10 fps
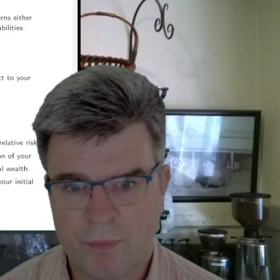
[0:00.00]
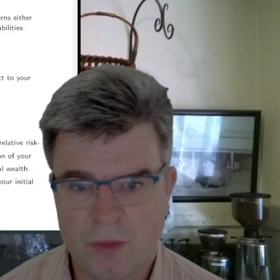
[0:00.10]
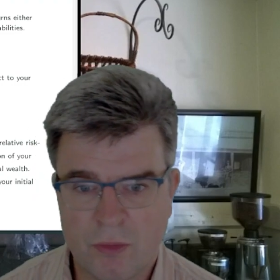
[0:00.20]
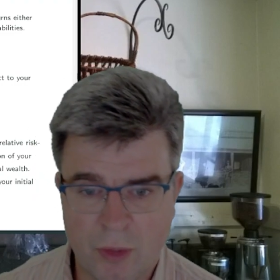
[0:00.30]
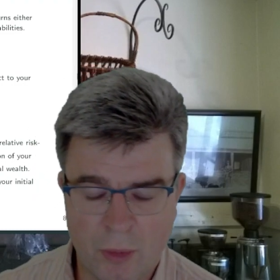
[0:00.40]

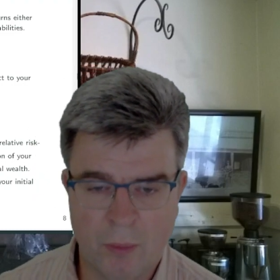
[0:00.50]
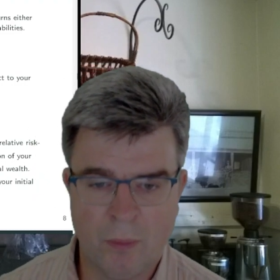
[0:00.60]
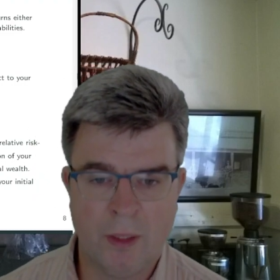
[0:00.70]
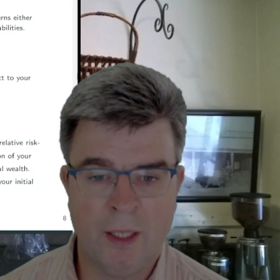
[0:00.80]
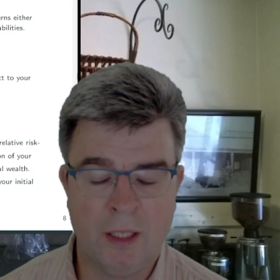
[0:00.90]

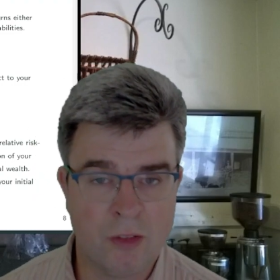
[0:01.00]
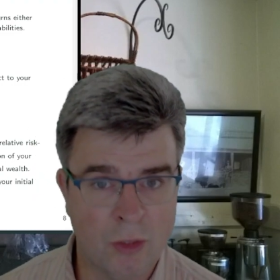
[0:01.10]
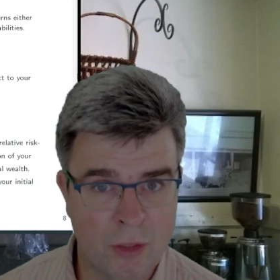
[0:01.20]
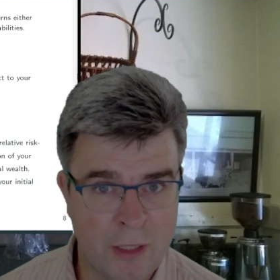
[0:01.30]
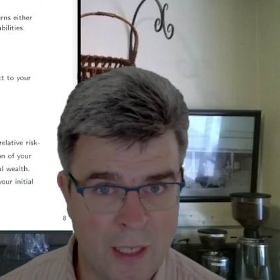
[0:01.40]
So, and it's
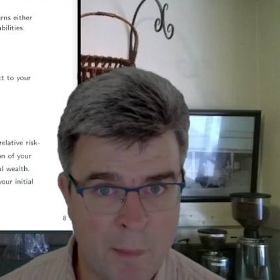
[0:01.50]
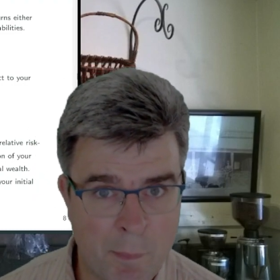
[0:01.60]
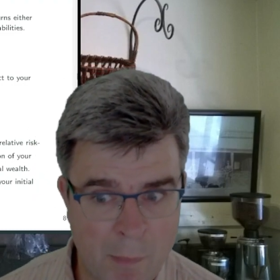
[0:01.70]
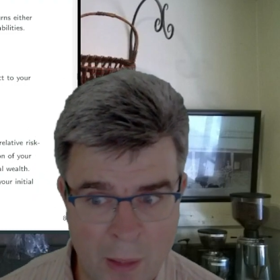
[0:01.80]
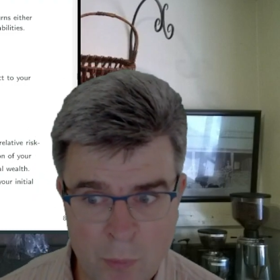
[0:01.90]
not the
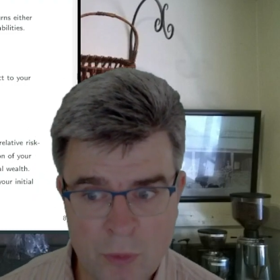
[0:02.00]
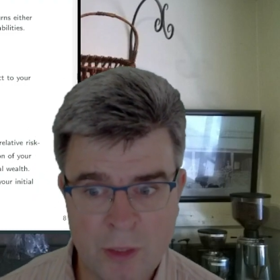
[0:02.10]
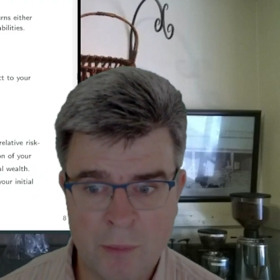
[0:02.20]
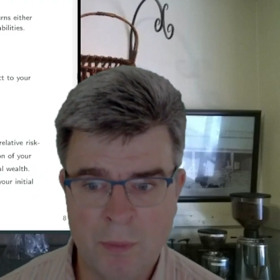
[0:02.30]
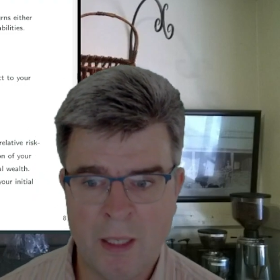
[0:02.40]
amount
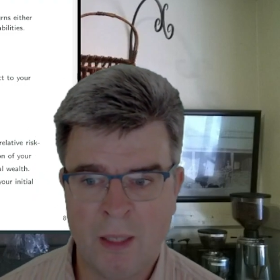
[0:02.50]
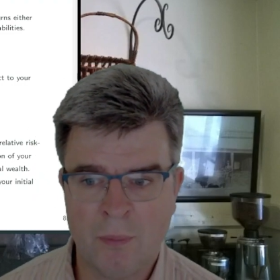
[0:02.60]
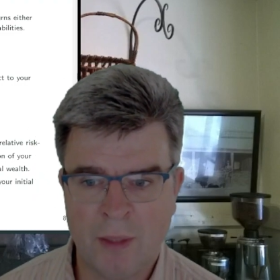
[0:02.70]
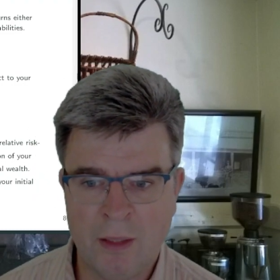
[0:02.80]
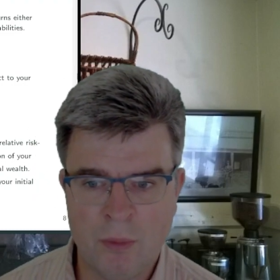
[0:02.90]
that we
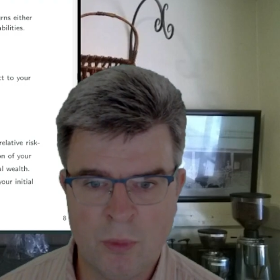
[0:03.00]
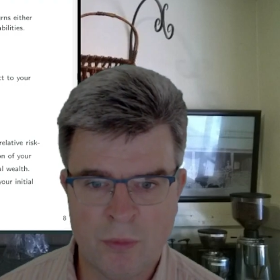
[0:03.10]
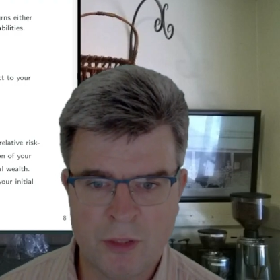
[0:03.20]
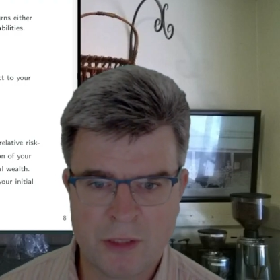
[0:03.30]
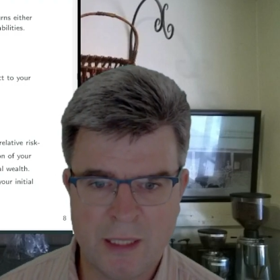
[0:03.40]
allocate to the
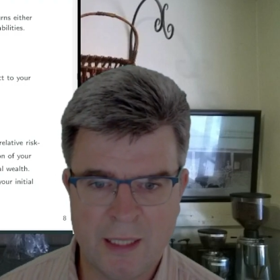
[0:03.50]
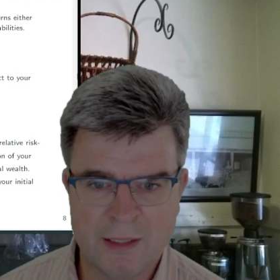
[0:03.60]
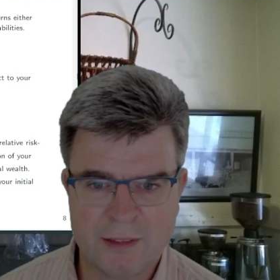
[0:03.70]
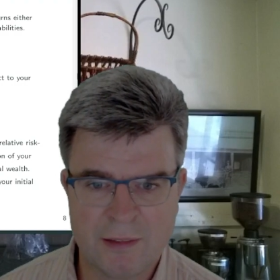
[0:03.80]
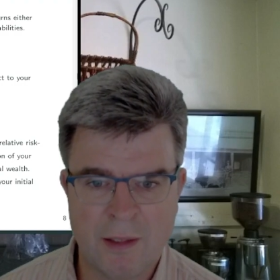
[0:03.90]
risky
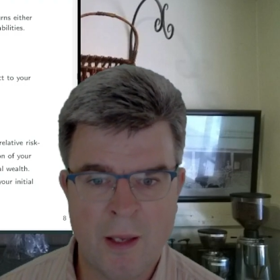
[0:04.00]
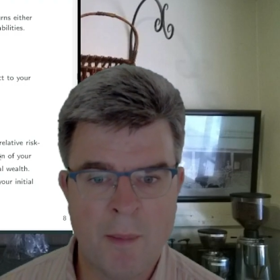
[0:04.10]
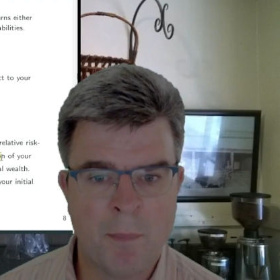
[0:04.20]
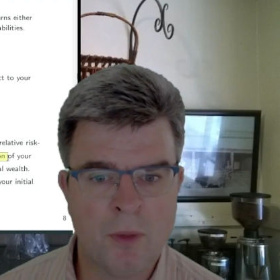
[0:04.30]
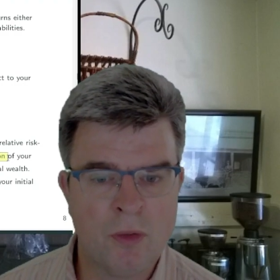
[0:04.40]
asset,
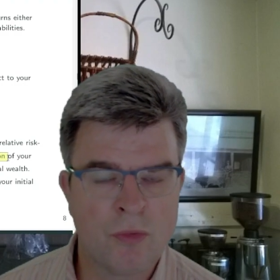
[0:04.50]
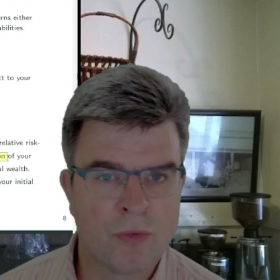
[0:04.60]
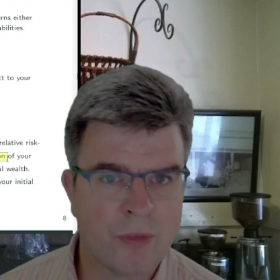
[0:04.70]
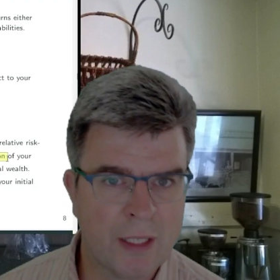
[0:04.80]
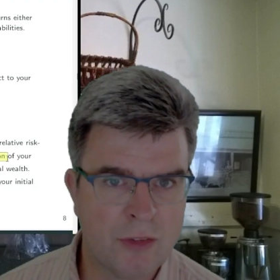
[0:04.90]
but a
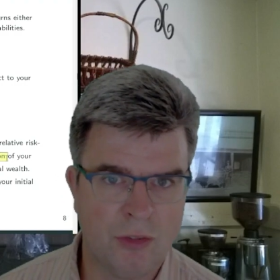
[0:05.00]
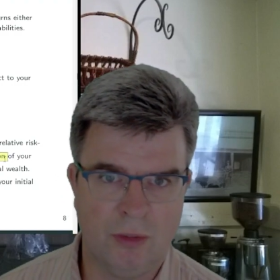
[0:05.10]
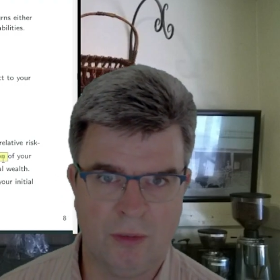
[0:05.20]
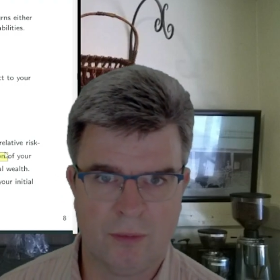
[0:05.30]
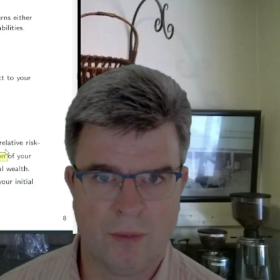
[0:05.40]

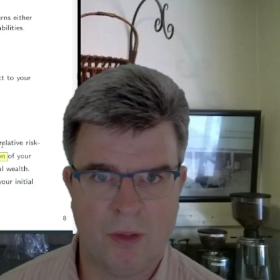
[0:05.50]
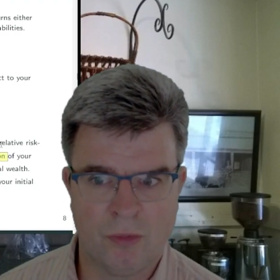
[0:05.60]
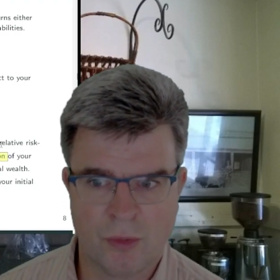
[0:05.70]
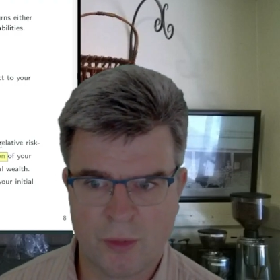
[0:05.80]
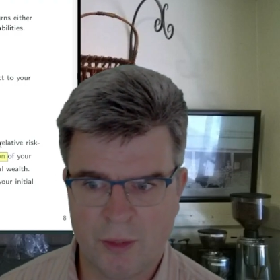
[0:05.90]
fraction of
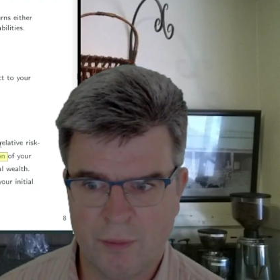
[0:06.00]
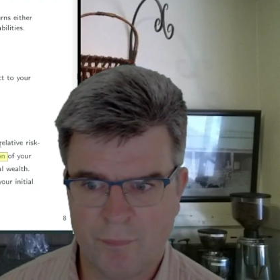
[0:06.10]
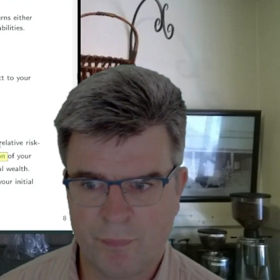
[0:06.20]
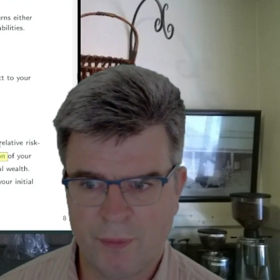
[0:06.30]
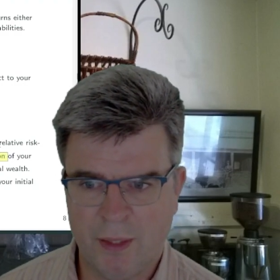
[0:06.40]
our
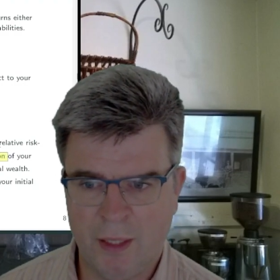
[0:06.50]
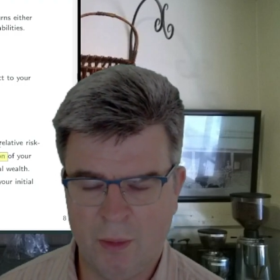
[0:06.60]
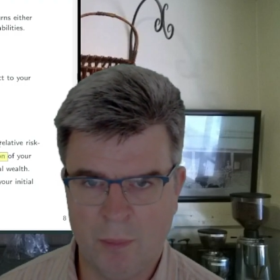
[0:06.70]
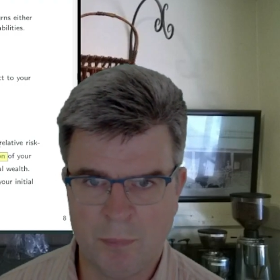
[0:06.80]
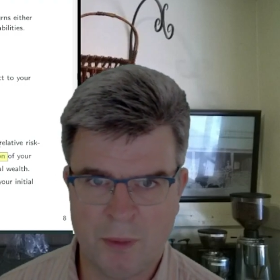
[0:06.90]

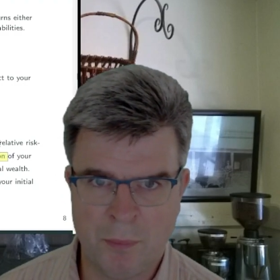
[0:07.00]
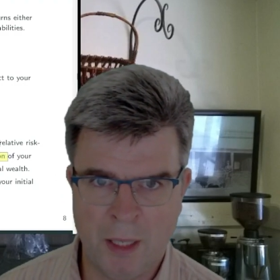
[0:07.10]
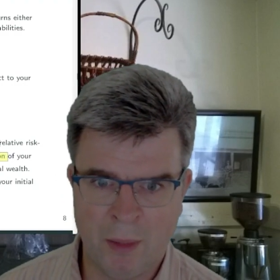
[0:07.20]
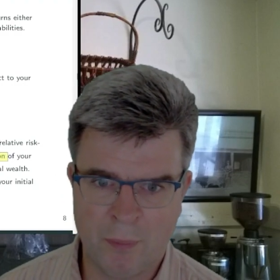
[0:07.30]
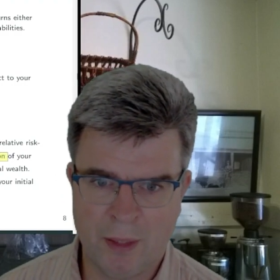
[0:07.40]
income that we
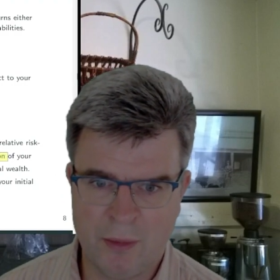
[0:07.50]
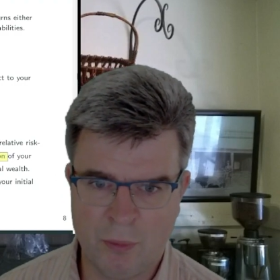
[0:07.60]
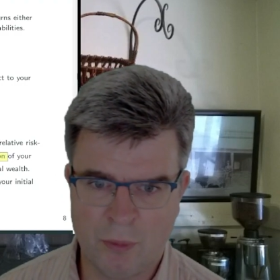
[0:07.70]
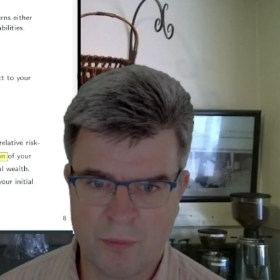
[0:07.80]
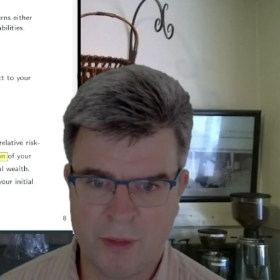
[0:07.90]
allocate to
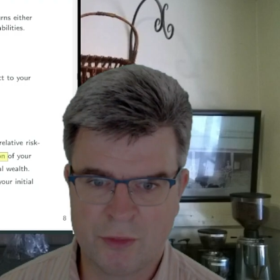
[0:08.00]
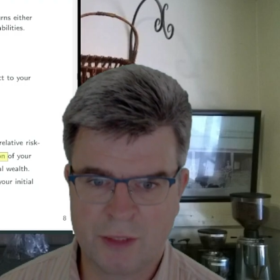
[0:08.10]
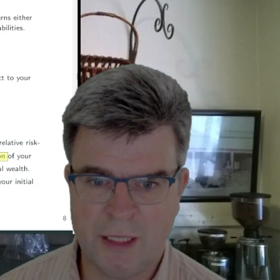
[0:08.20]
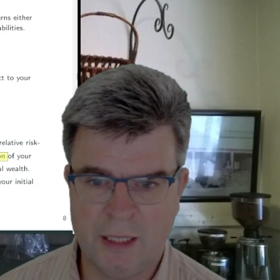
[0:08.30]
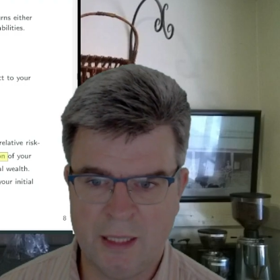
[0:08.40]
the
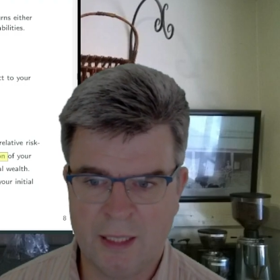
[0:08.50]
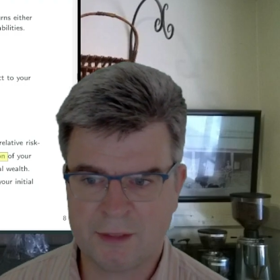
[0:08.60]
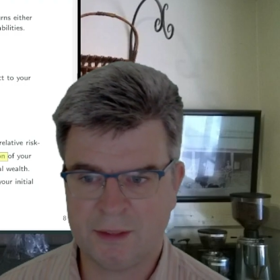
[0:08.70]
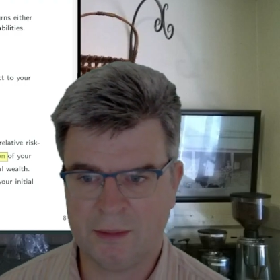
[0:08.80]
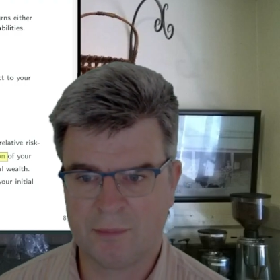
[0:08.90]
risky
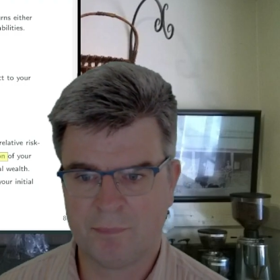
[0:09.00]
asset.